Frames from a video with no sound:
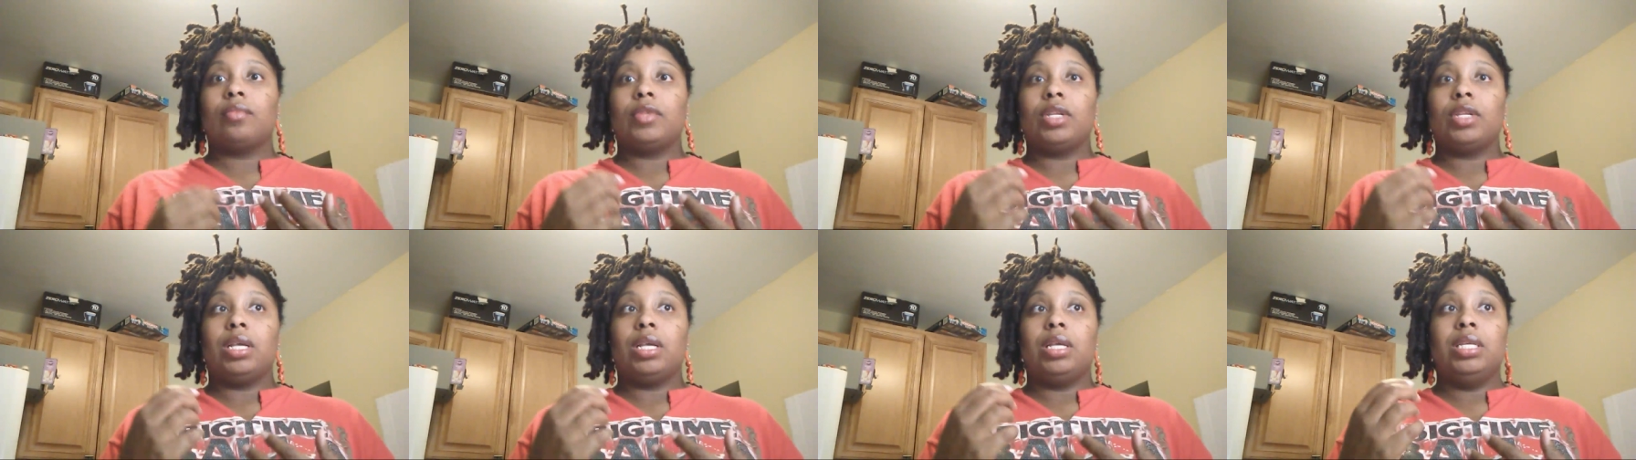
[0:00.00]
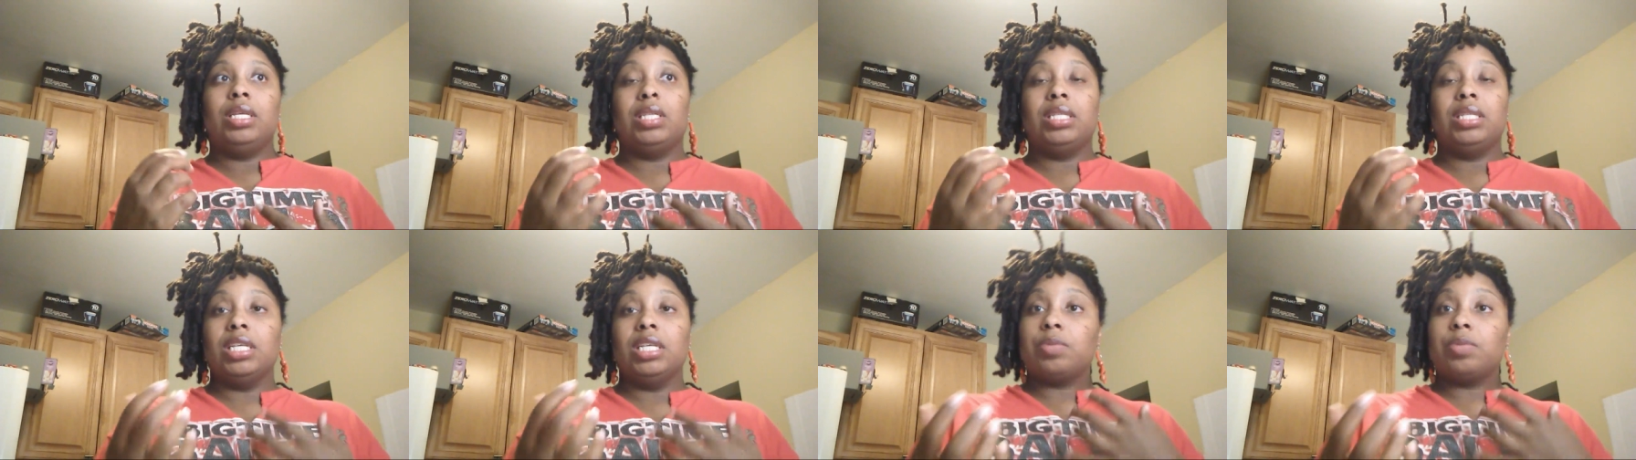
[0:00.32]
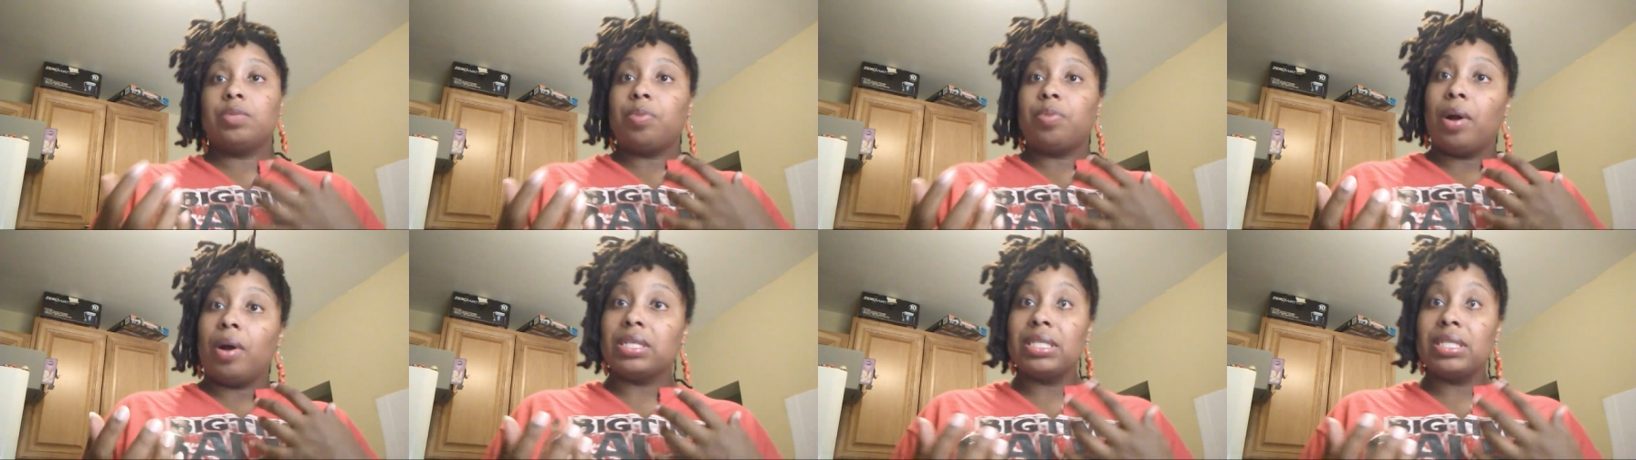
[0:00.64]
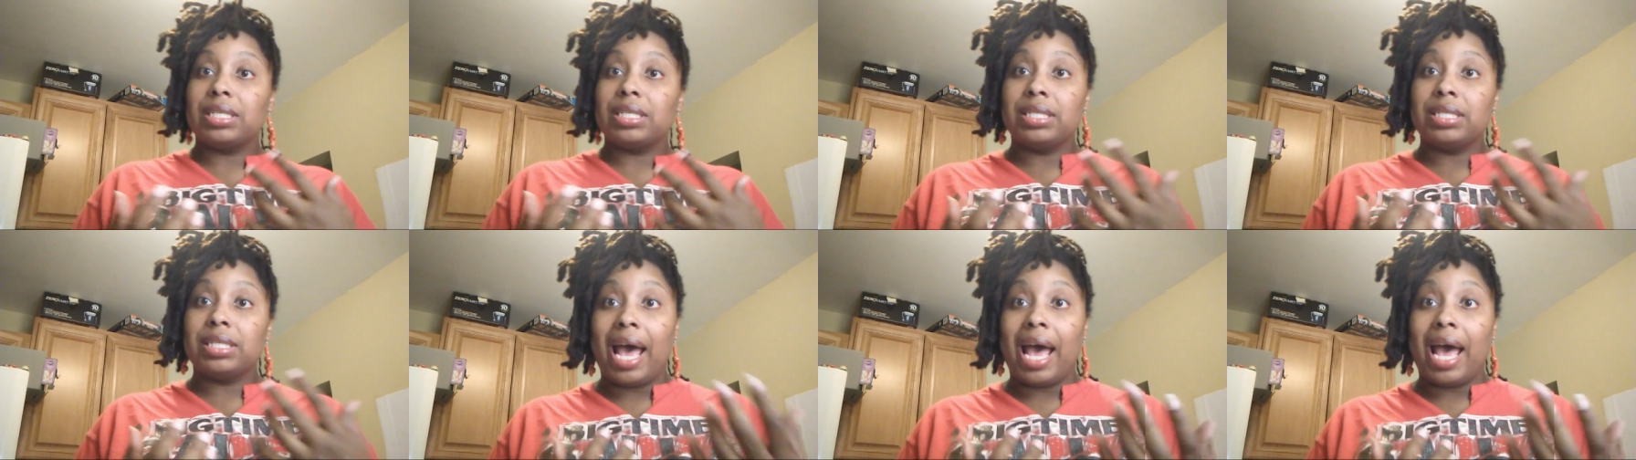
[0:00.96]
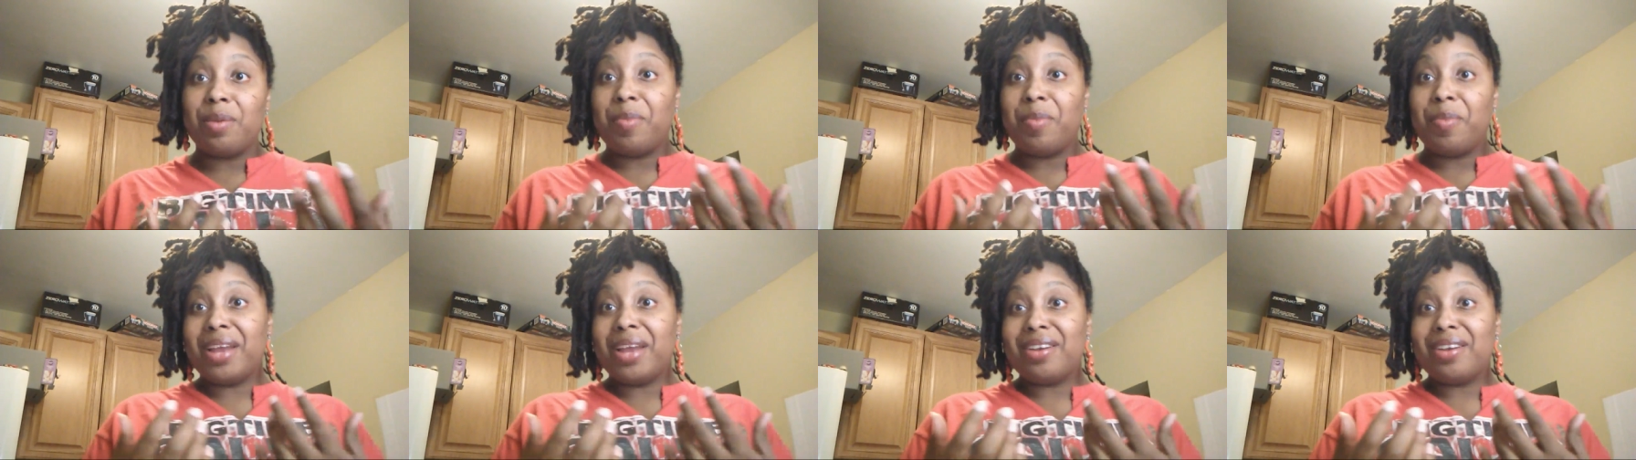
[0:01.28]
is this person's
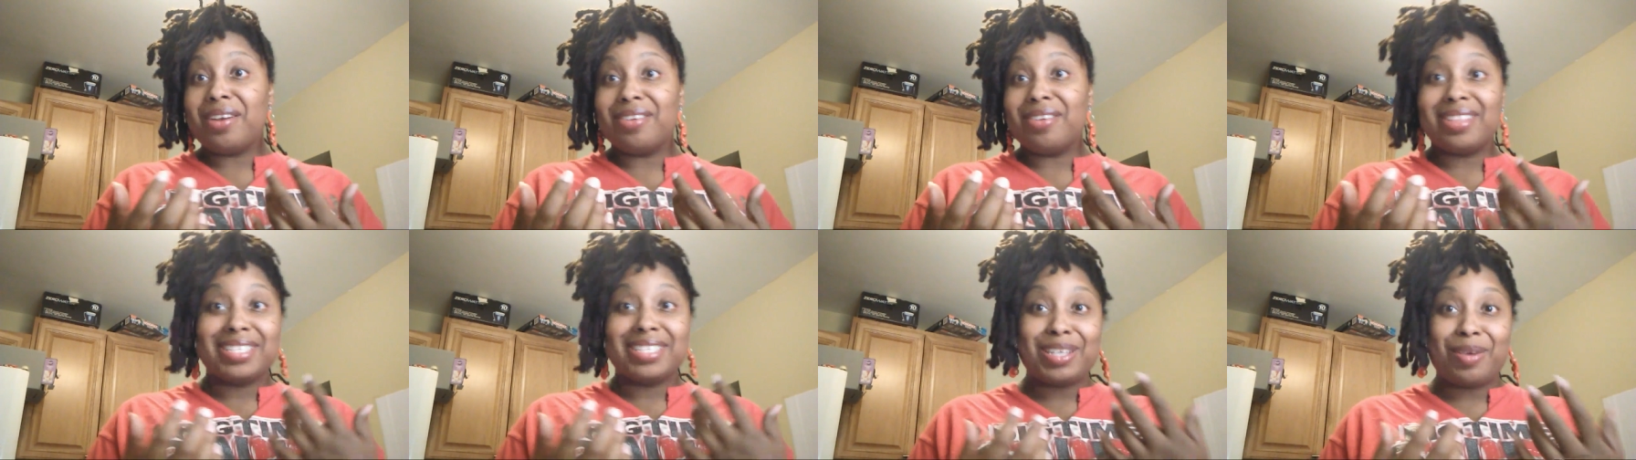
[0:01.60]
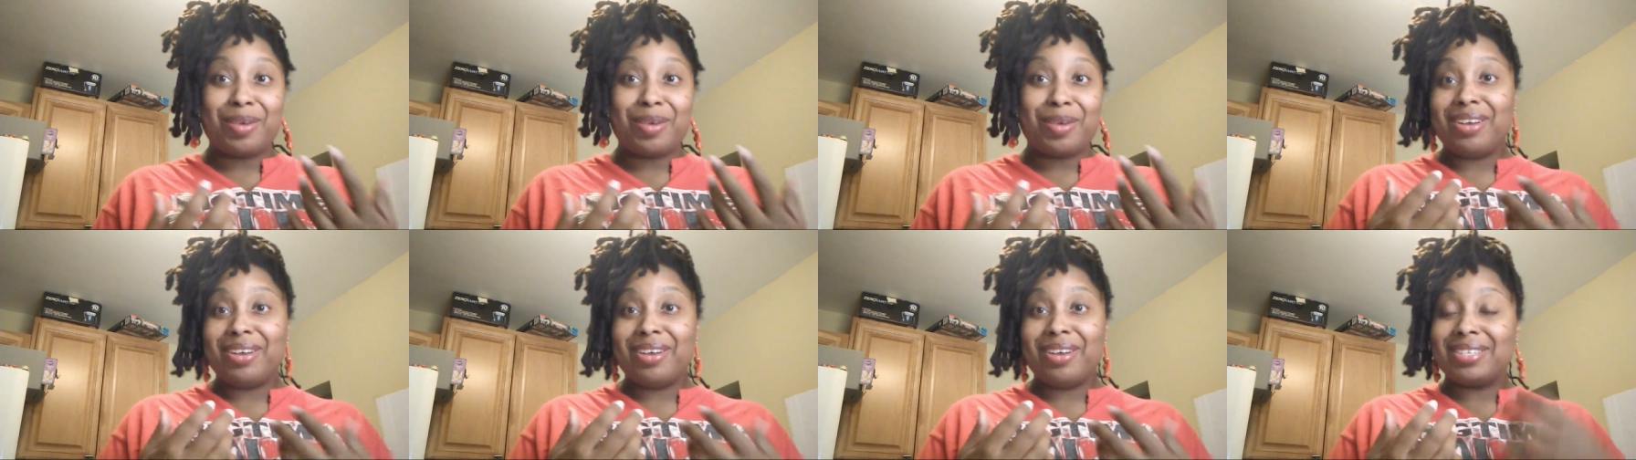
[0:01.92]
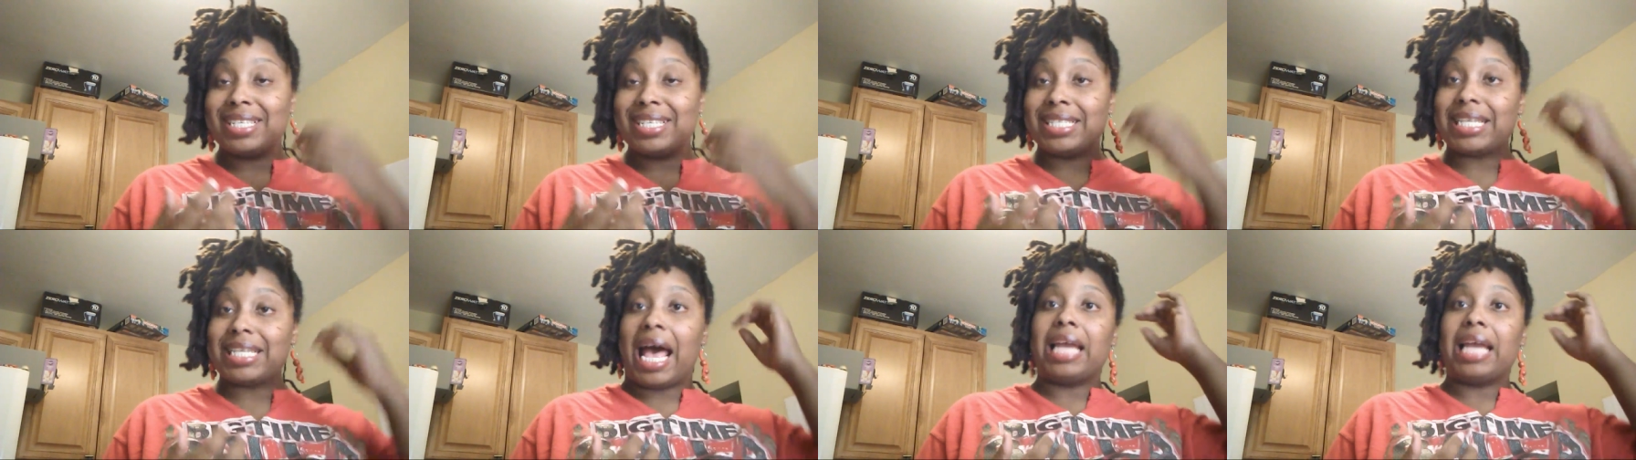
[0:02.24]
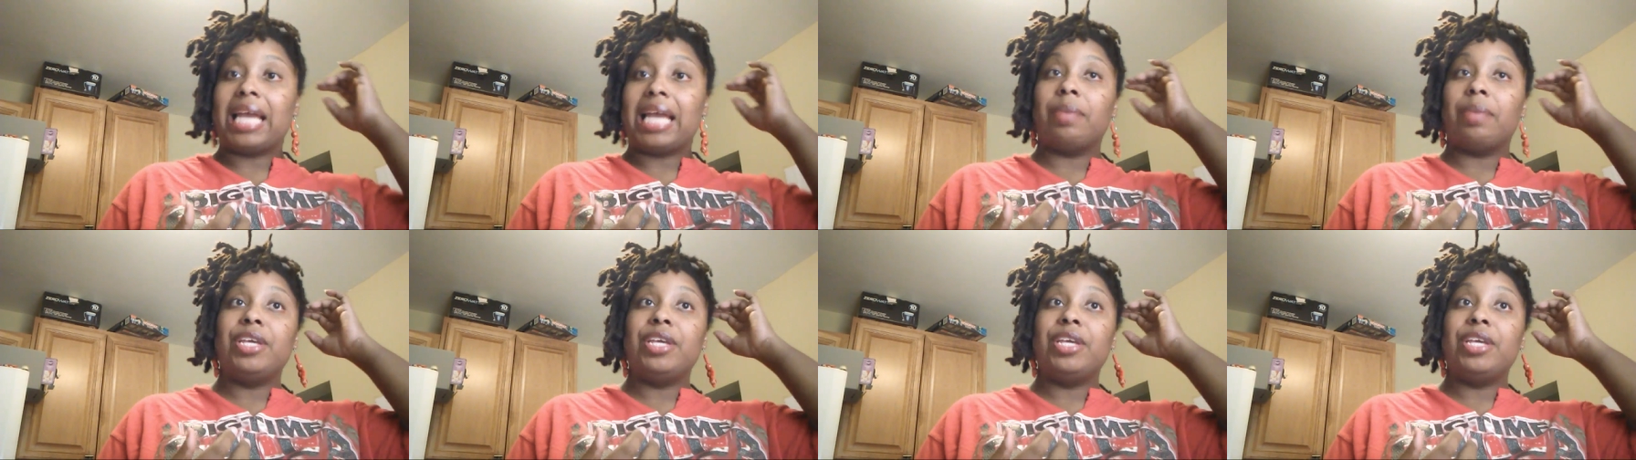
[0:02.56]
item better than someone else's item?